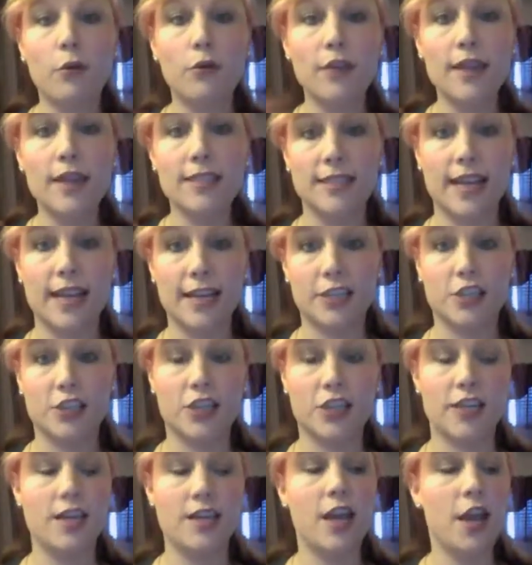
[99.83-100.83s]
that
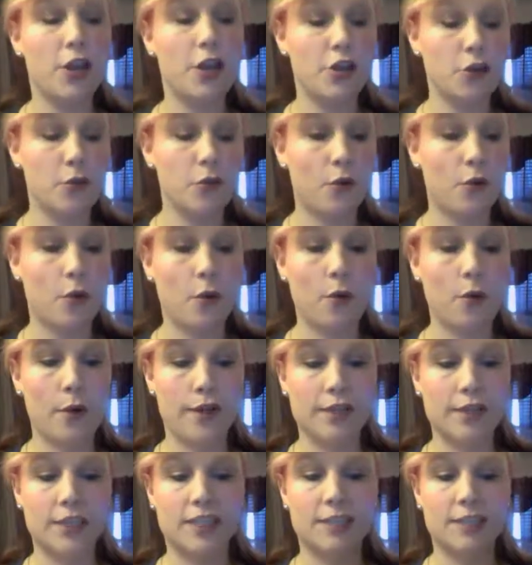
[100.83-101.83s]
section, you are
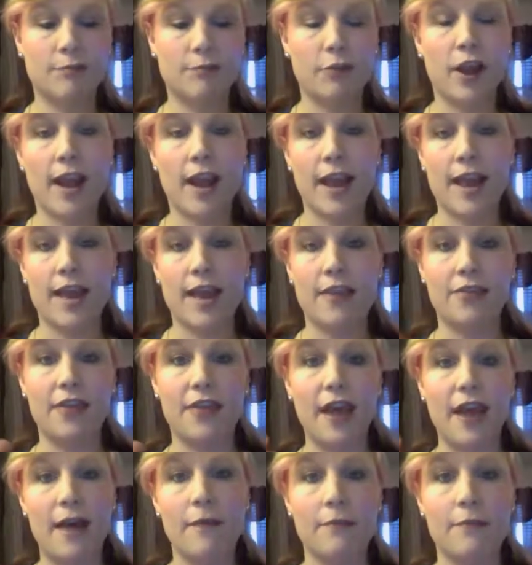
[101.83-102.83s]
going to spray
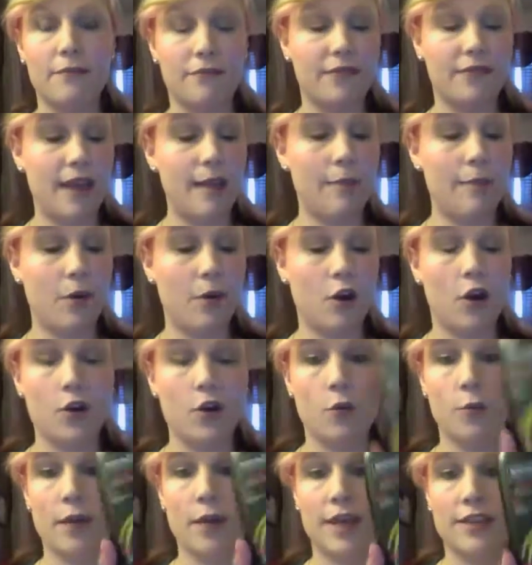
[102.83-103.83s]
that
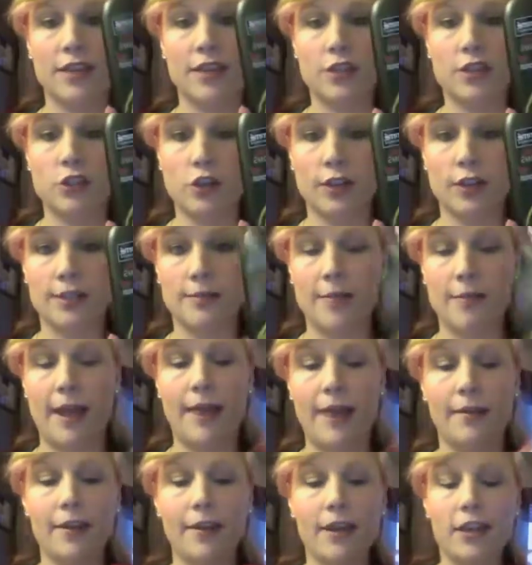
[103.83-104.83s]
part with
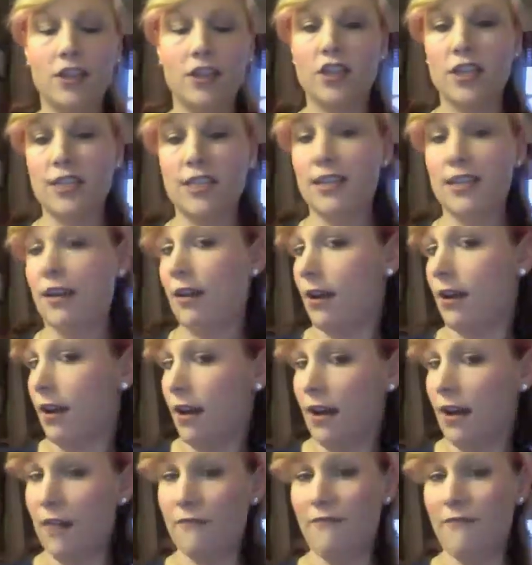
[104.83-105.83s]
Tresemme. Just
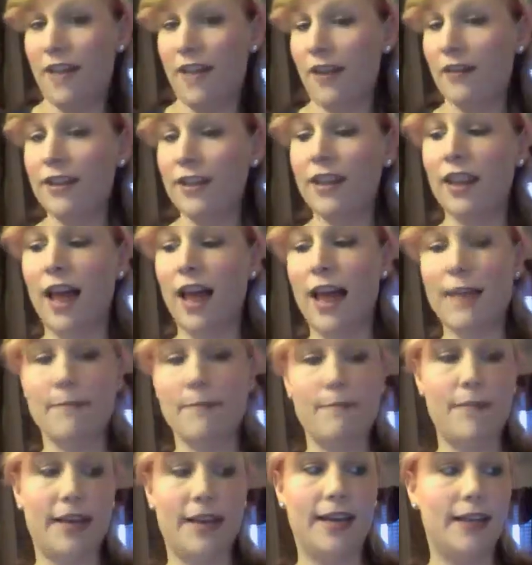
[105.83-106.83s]
a very light
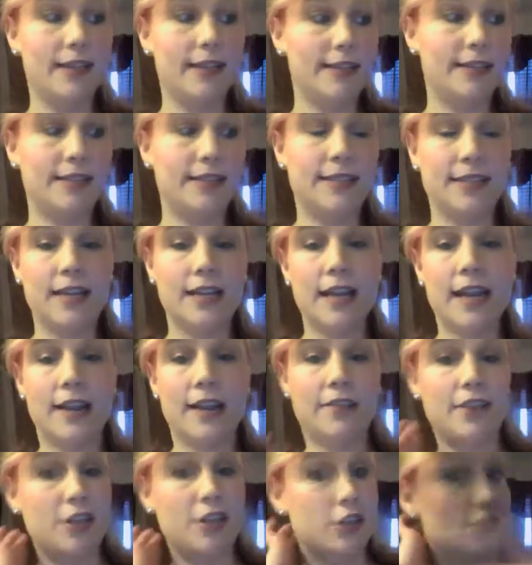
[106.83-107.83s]
mist,
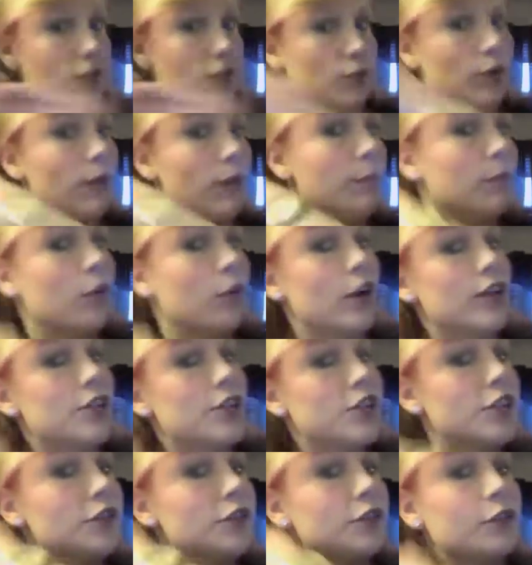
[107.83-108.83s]
and then you just want to
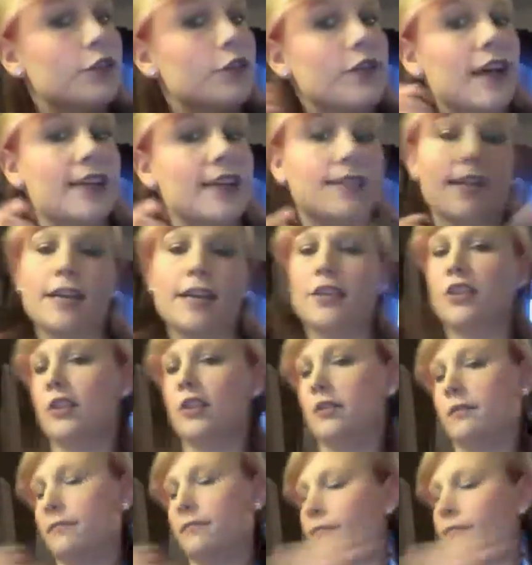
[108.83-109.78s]
brush it through that section.